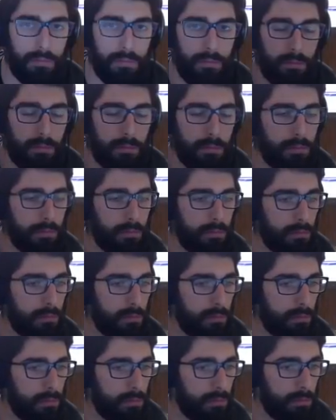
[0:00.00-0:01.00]

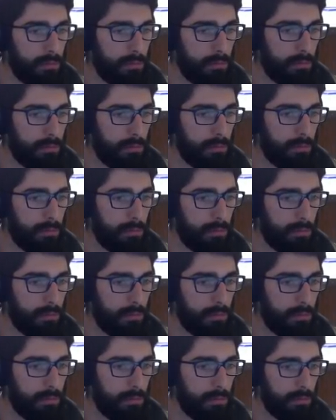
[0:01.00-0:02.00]

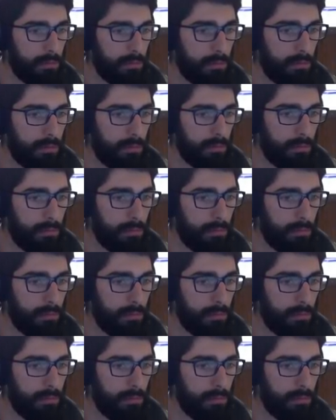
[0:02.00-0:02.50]
No one is speaking in this clip.